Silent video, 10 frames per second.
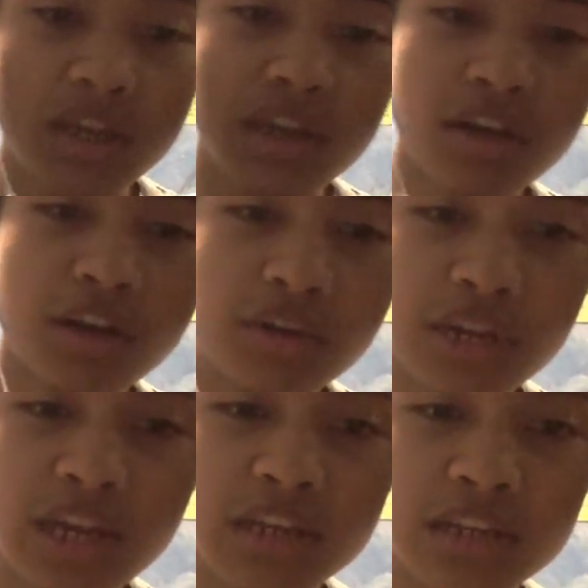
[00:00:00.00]
In
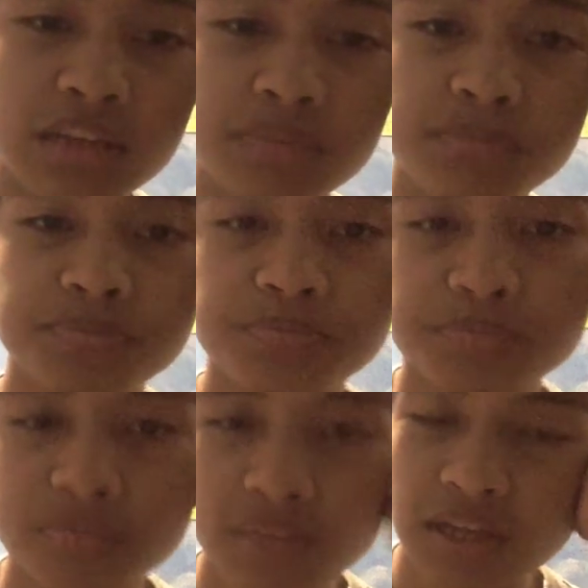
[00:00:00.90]
RE, I lined up
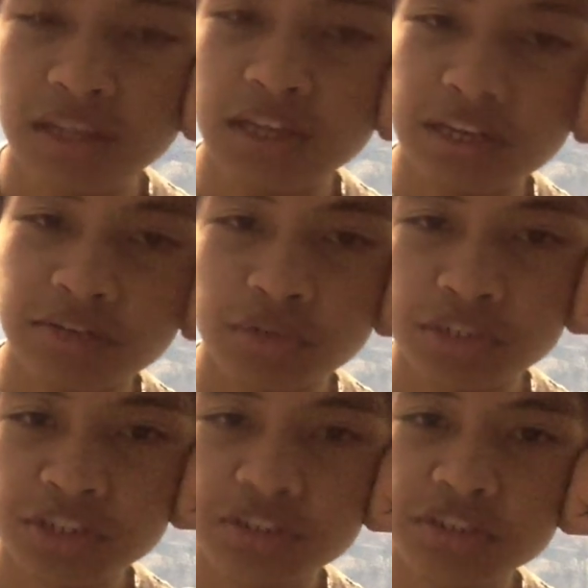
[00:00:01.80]
like
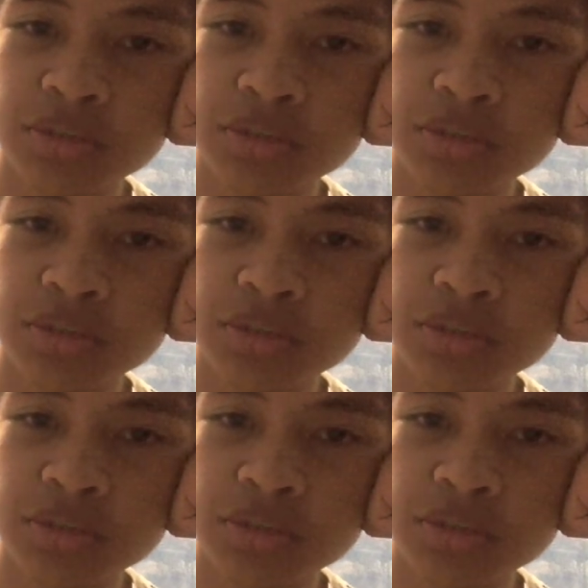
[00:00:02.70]
everyone else.